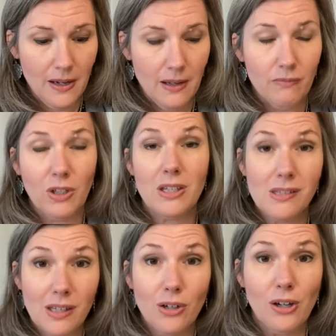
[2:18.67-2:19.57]

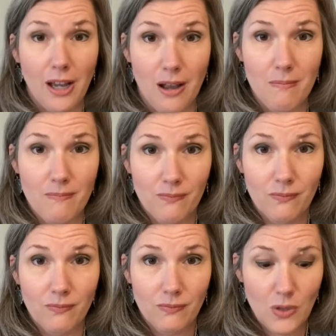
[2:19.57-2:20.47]
Consider him
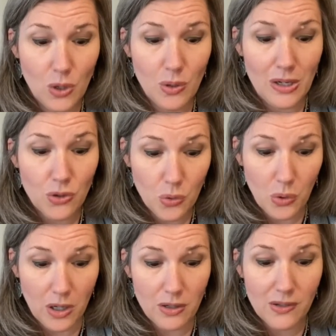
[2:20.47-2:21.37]
who
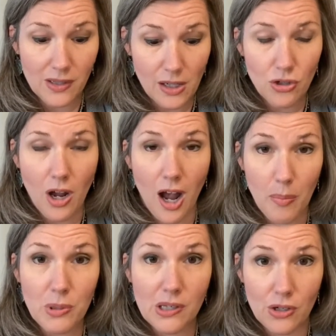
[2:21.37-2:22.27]
endured such
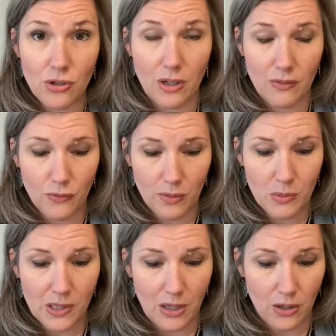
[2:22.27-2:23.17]
opposition from
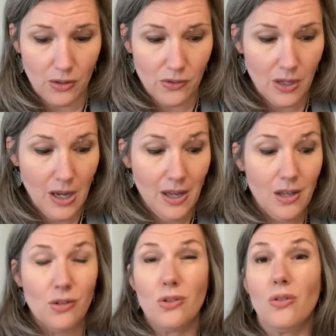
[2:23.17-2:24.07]
sinners,
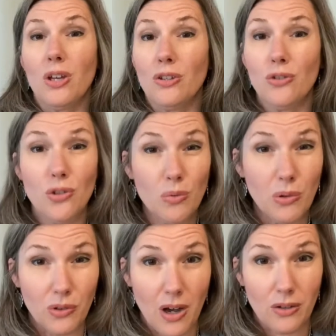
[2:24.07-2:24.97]
so that you will
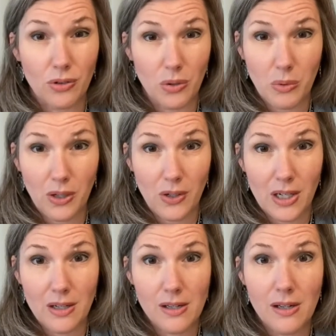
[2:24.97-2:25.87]
not grow
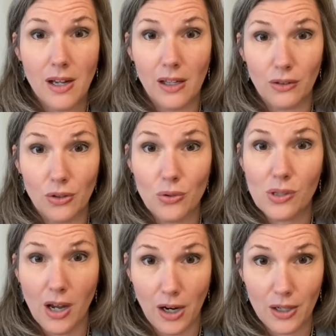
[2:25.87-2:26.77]
weary and lose
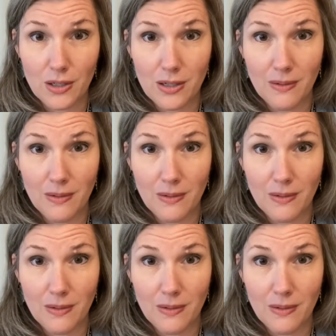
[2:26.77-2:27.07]
heart.